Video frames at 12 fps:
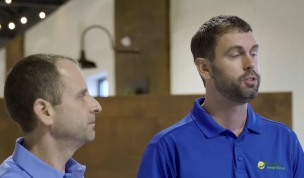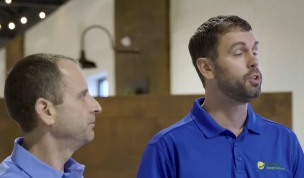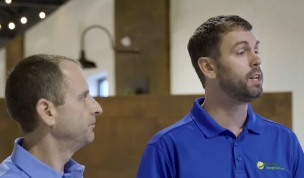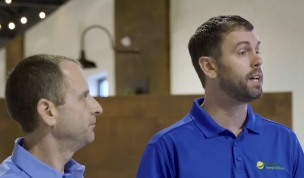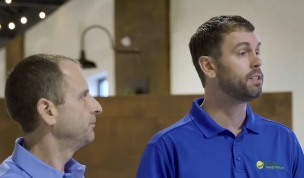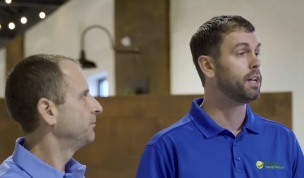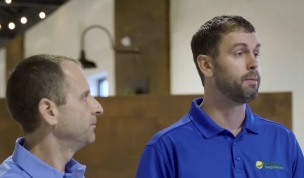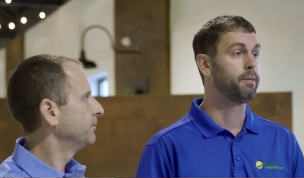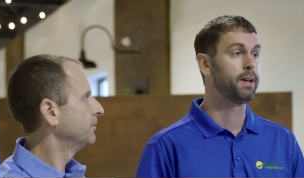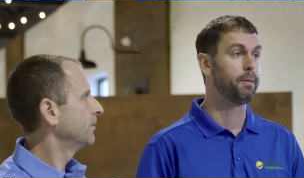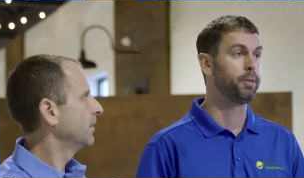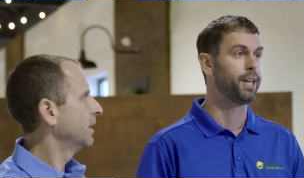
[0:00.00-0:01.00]
Speaker 1: So the next
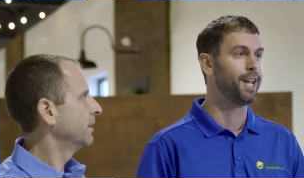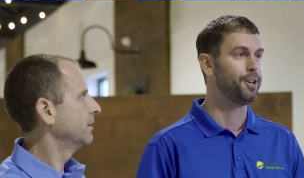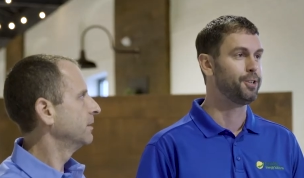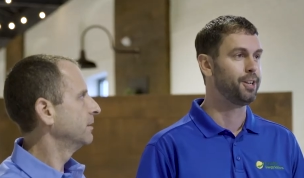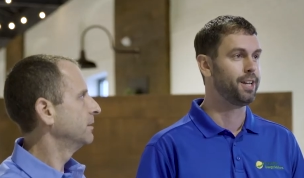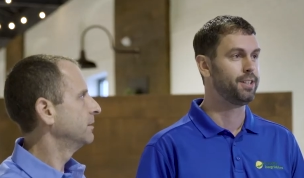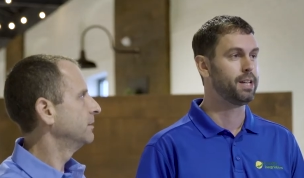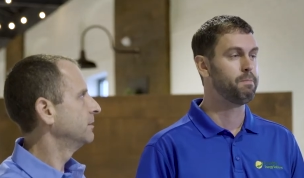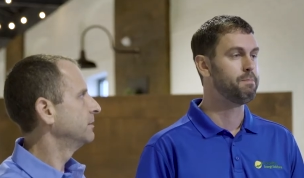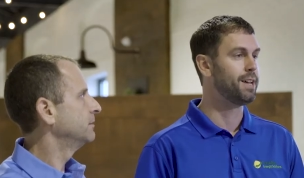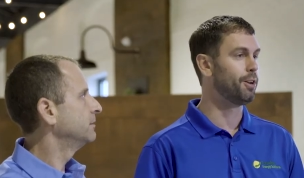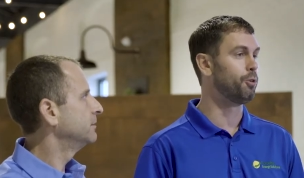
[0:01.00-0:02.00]
type of application is
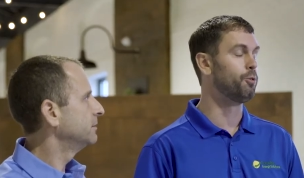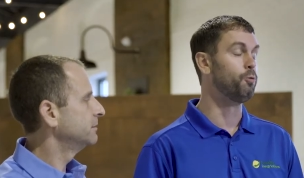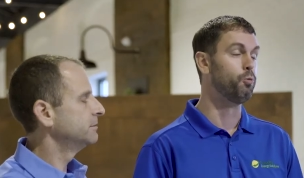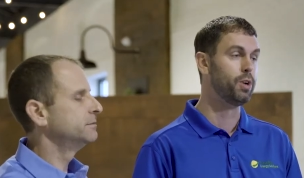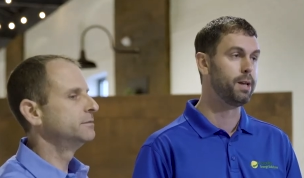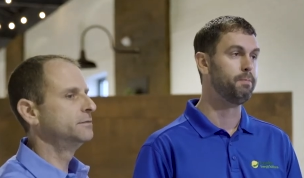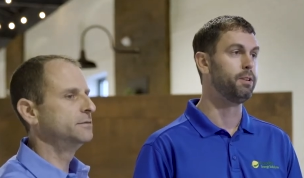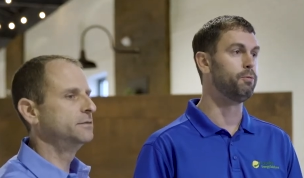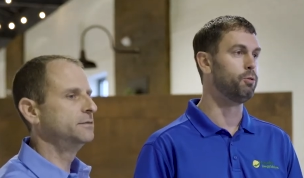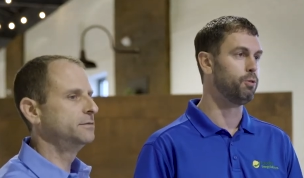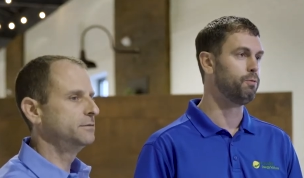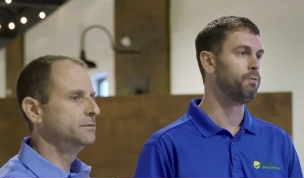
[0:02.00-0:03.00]
a metal
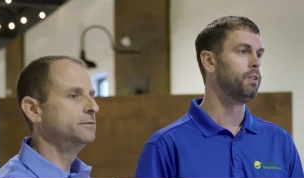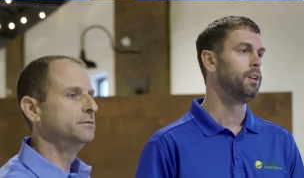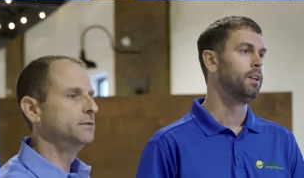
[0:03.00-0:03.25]
ribbed roof.